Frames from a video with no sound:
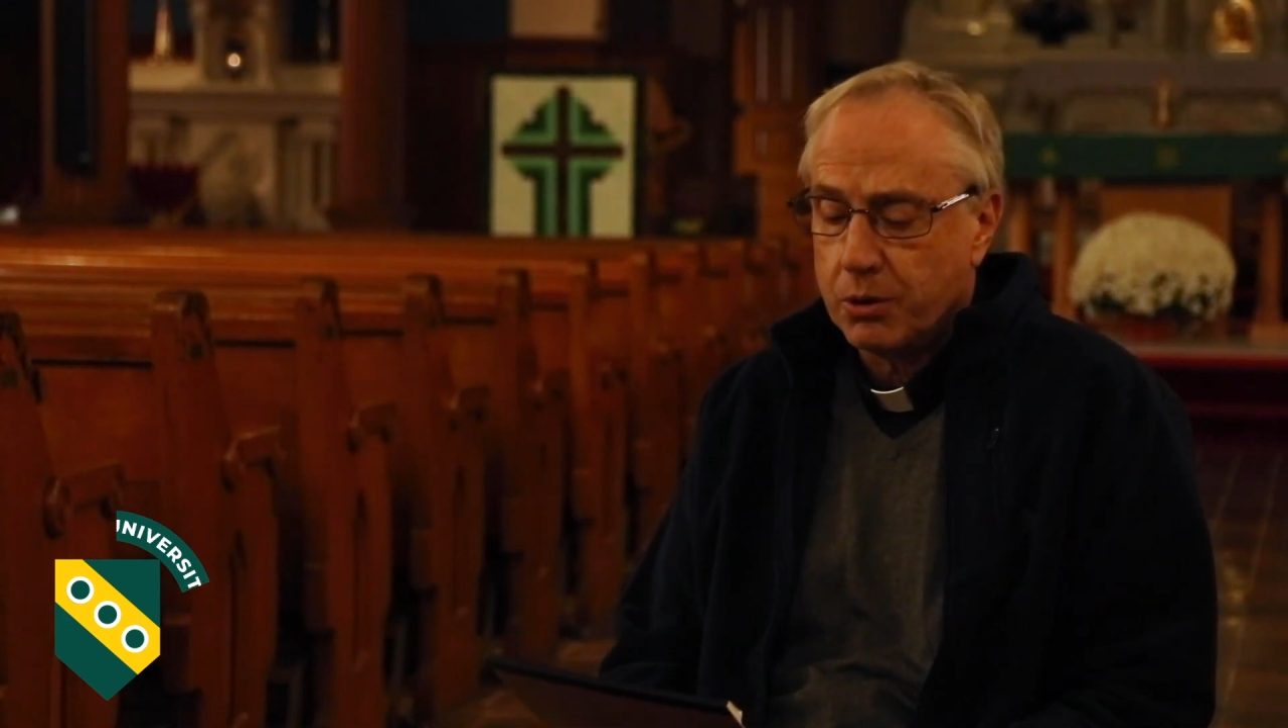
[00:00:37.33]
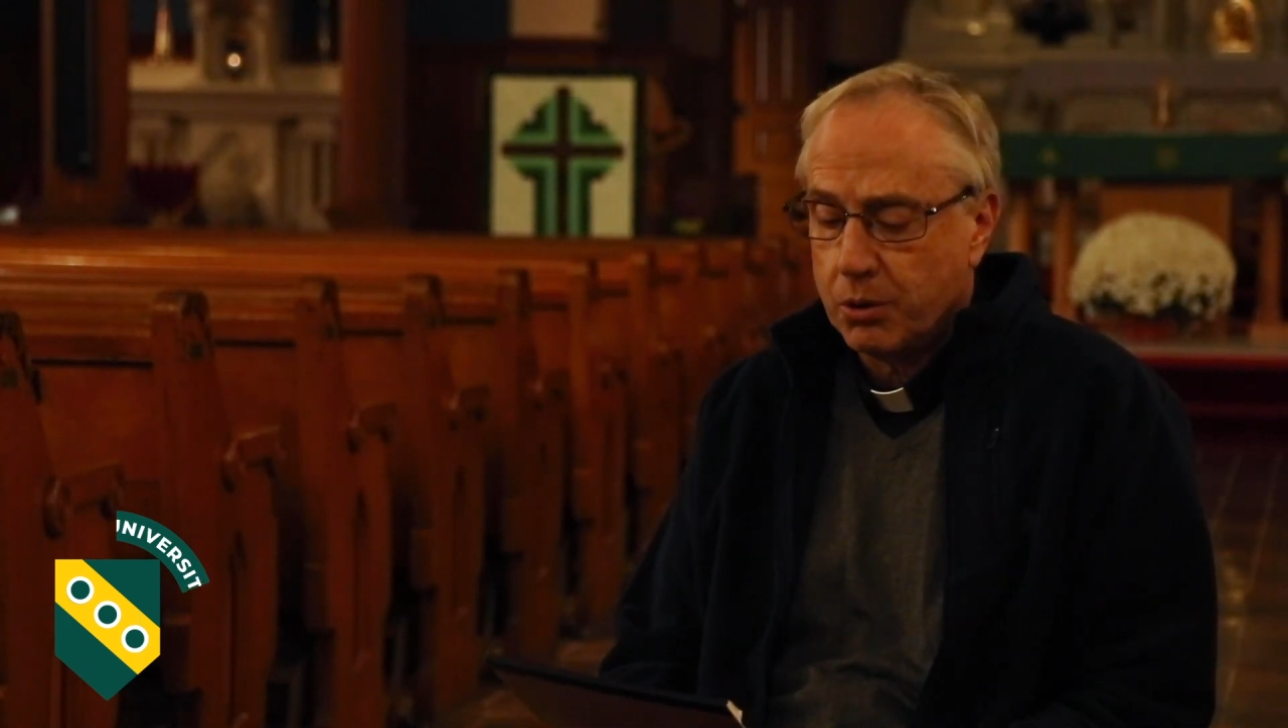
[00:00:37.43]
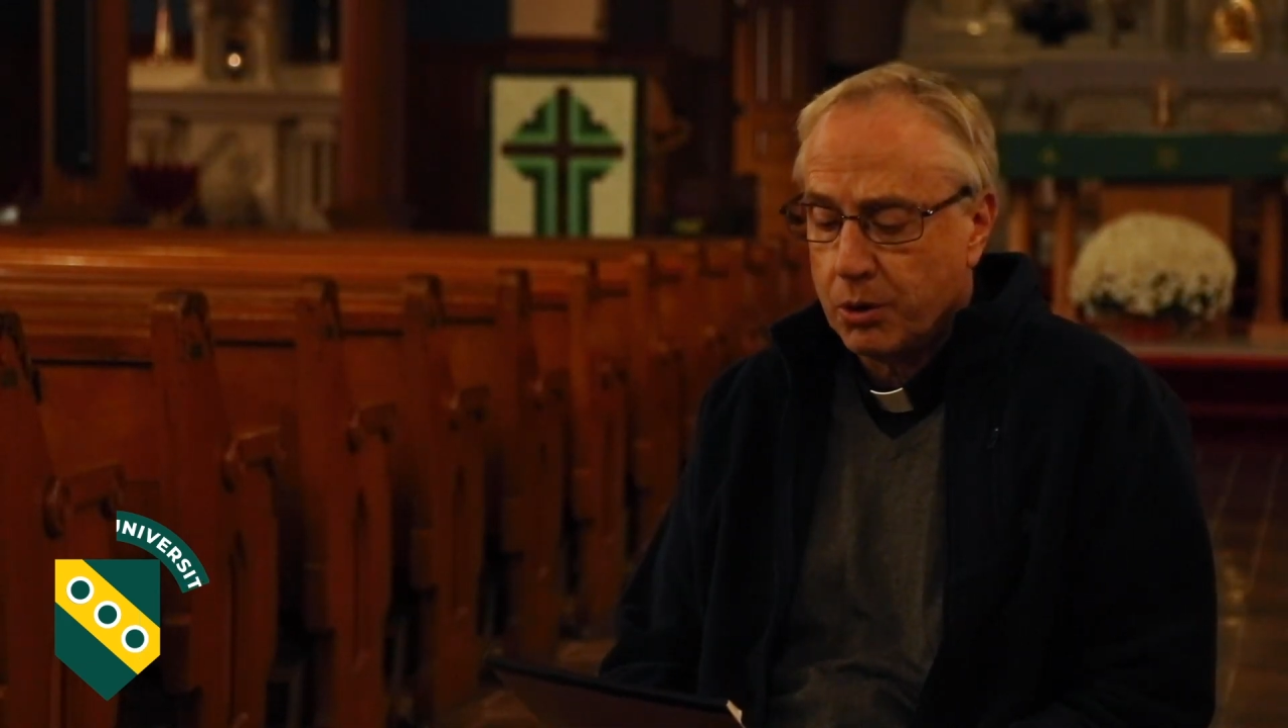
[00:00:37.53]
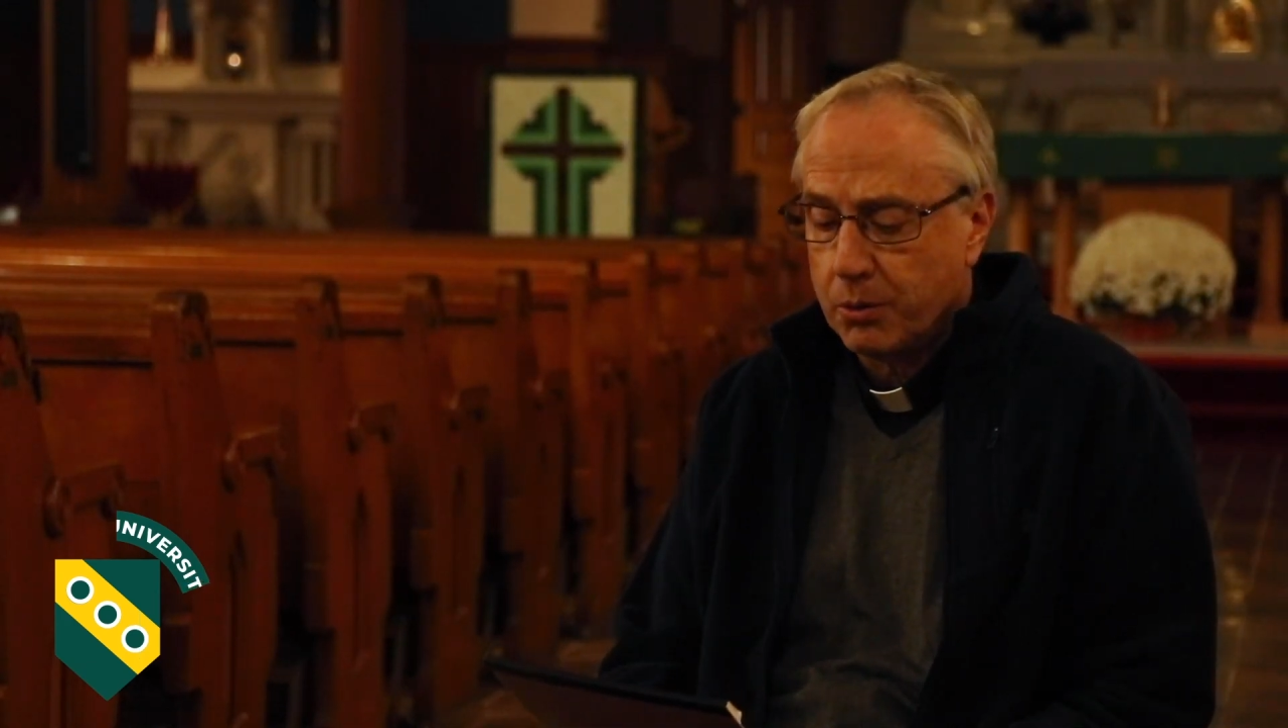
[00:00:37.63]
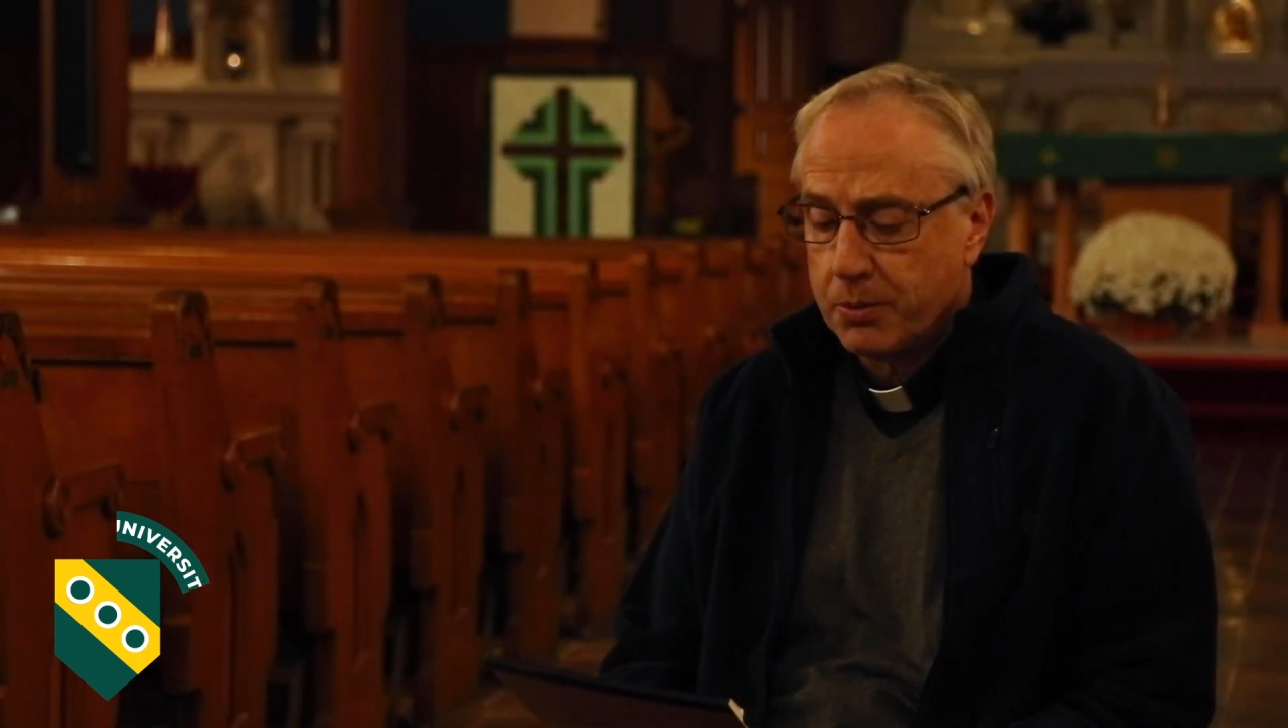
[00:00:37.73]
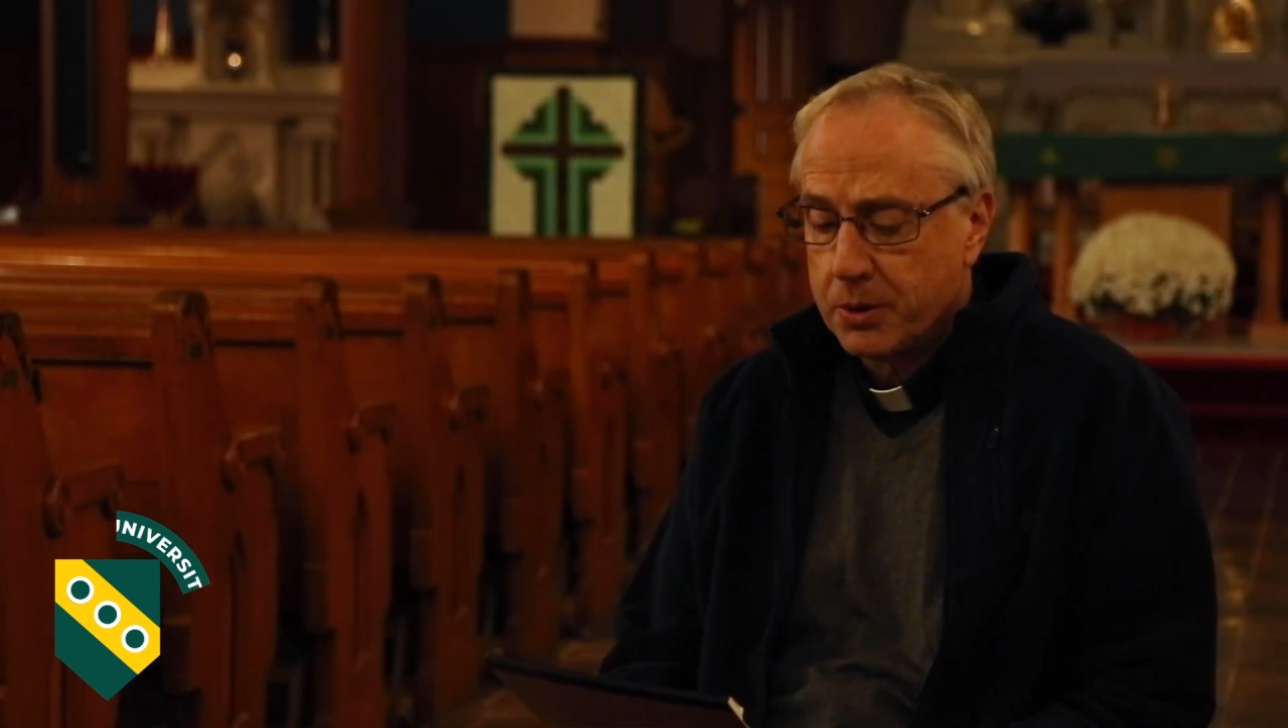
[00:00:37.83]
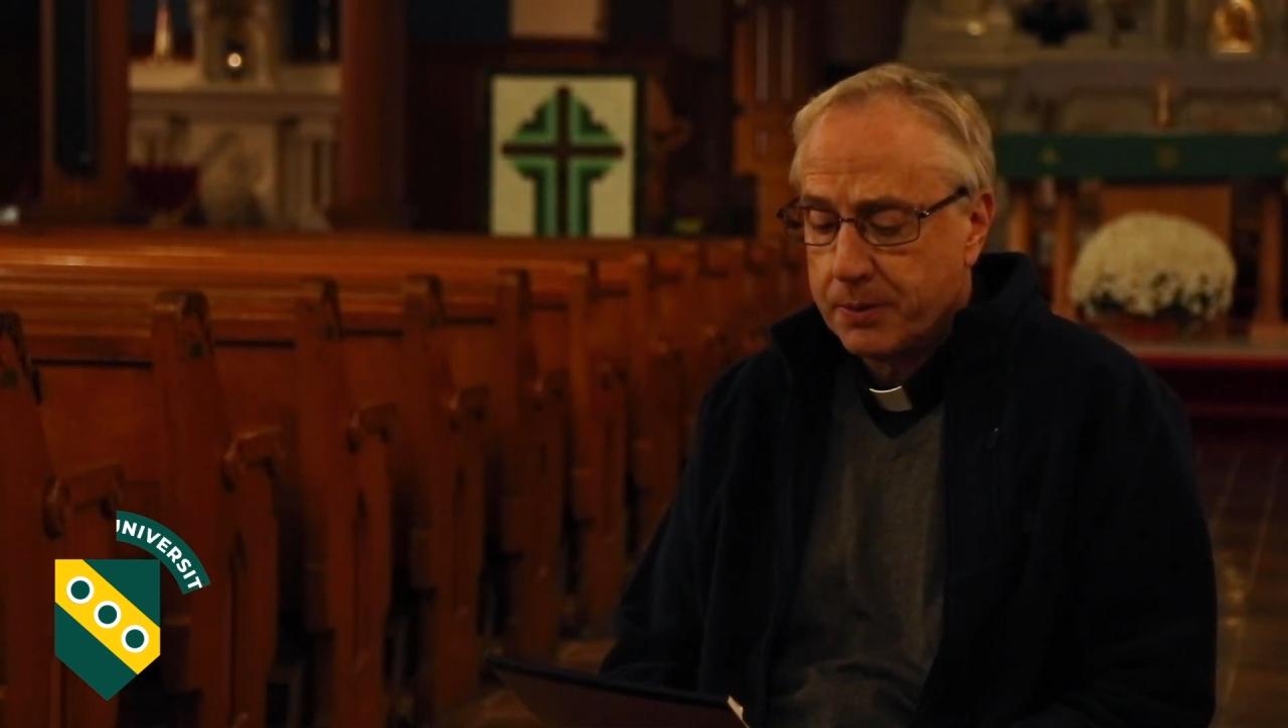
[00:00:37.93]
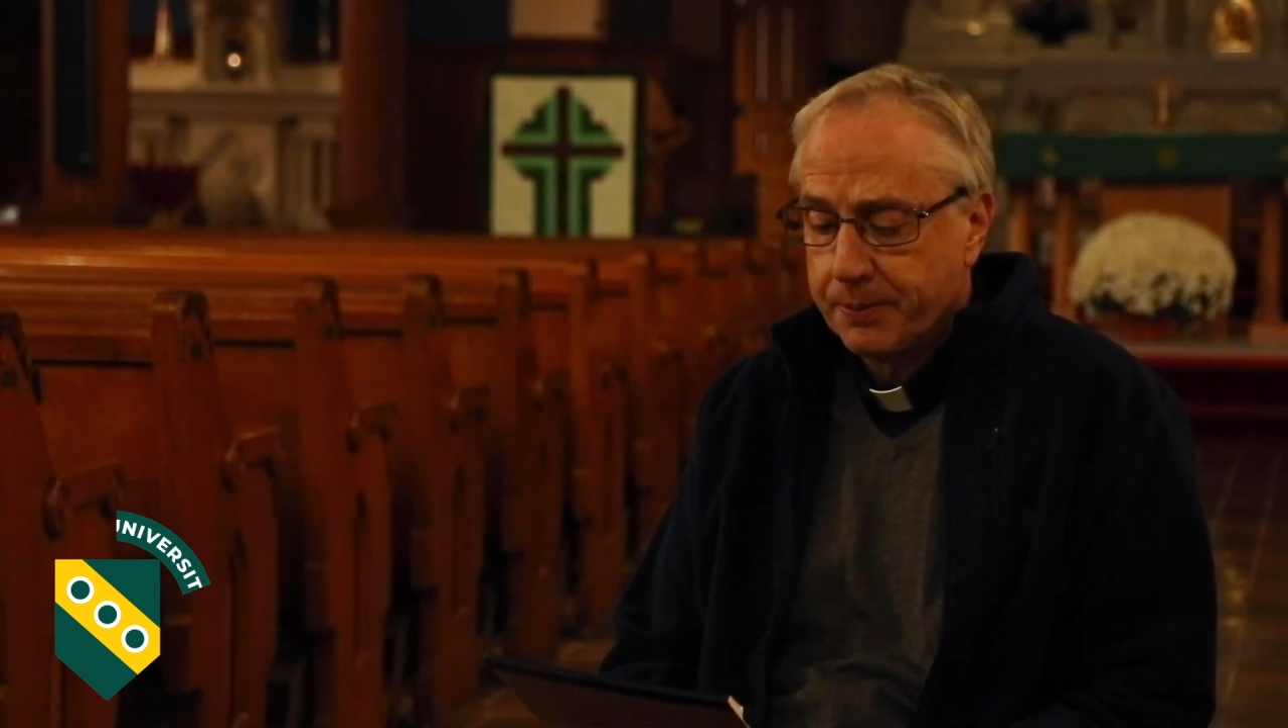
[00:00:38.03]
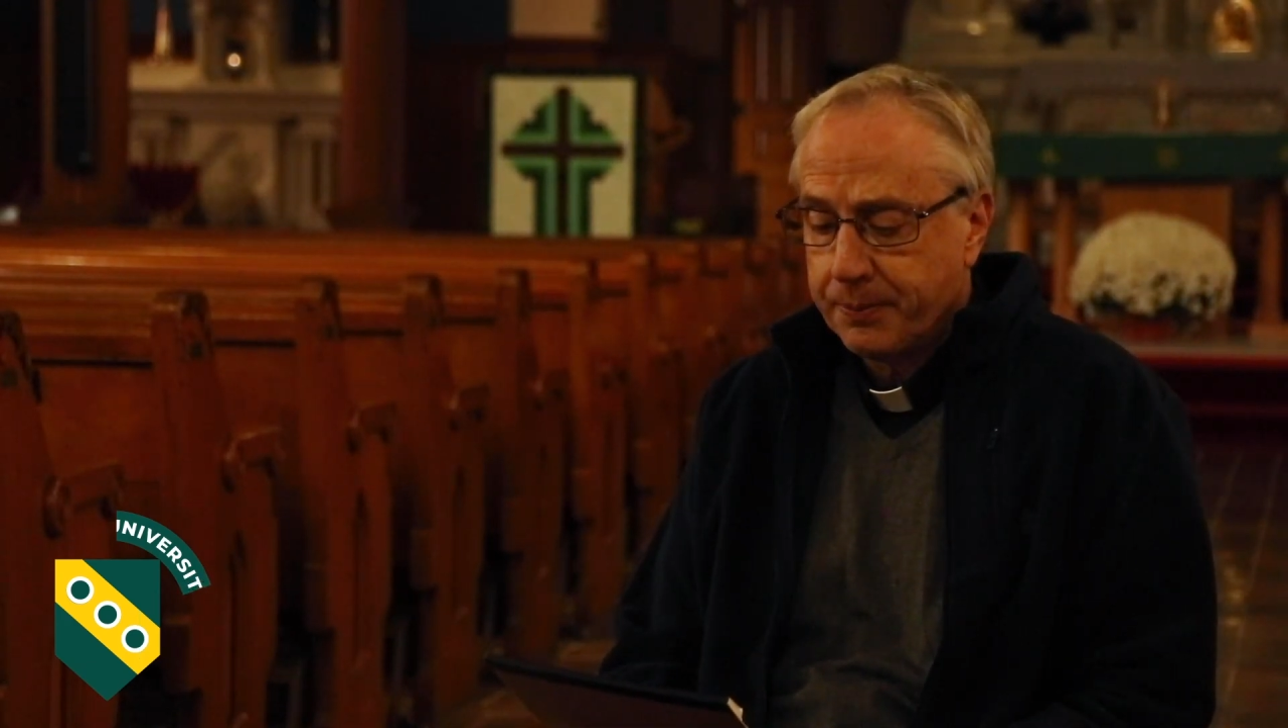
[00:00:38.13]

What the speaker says: and herbs.